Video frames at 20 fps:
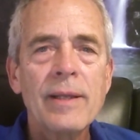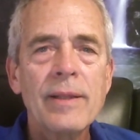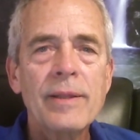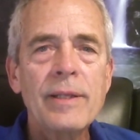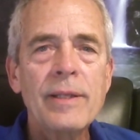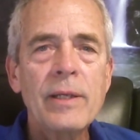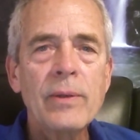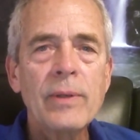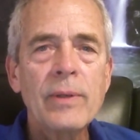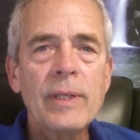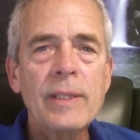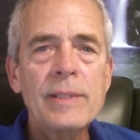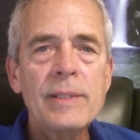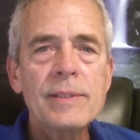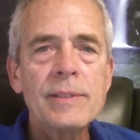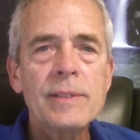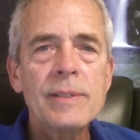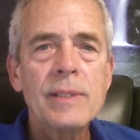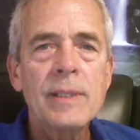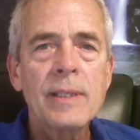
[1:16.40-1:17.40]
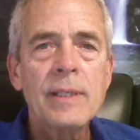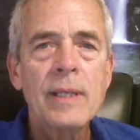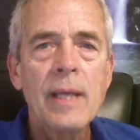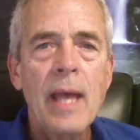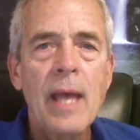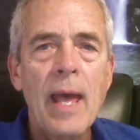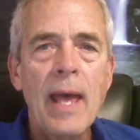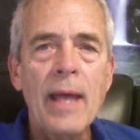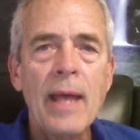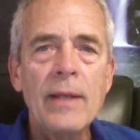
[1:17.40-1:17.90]
theories,
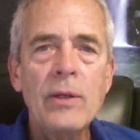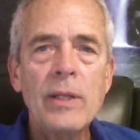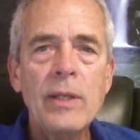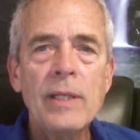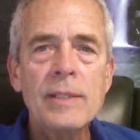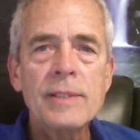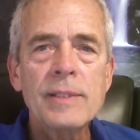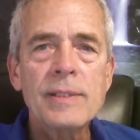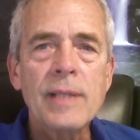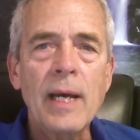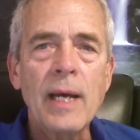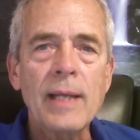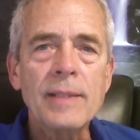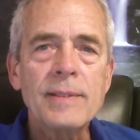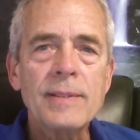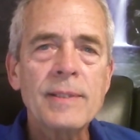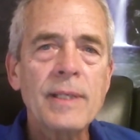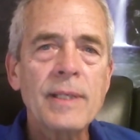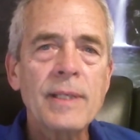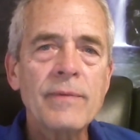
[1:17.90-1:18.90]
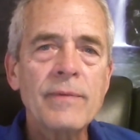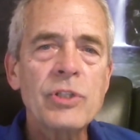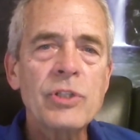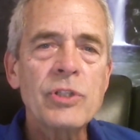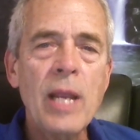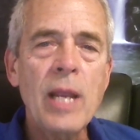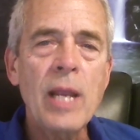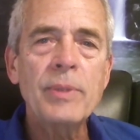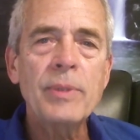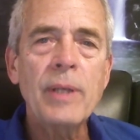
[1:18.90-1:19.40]
and insights that have
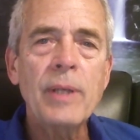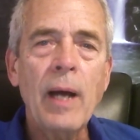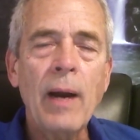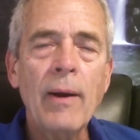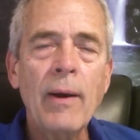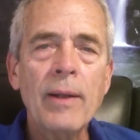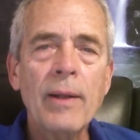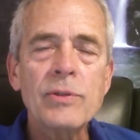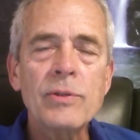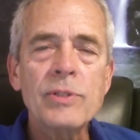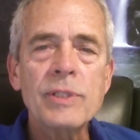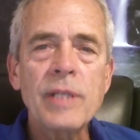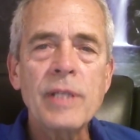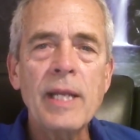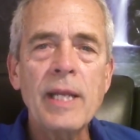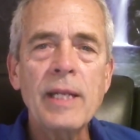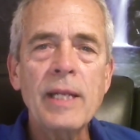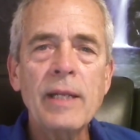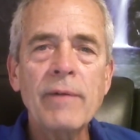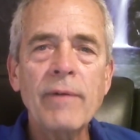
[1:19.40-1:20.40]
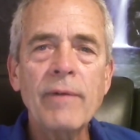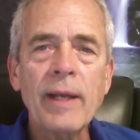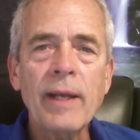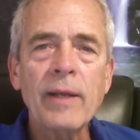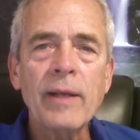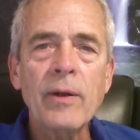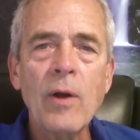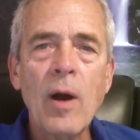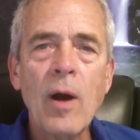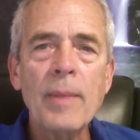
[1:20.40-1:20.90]
shaped our understanding of
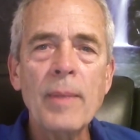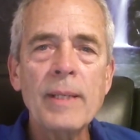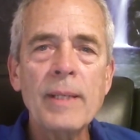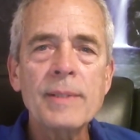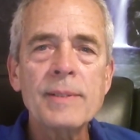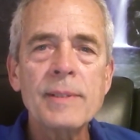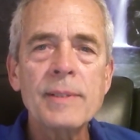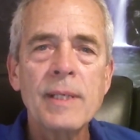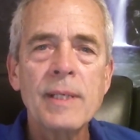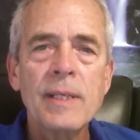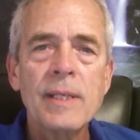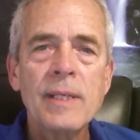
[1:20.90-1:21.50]
economics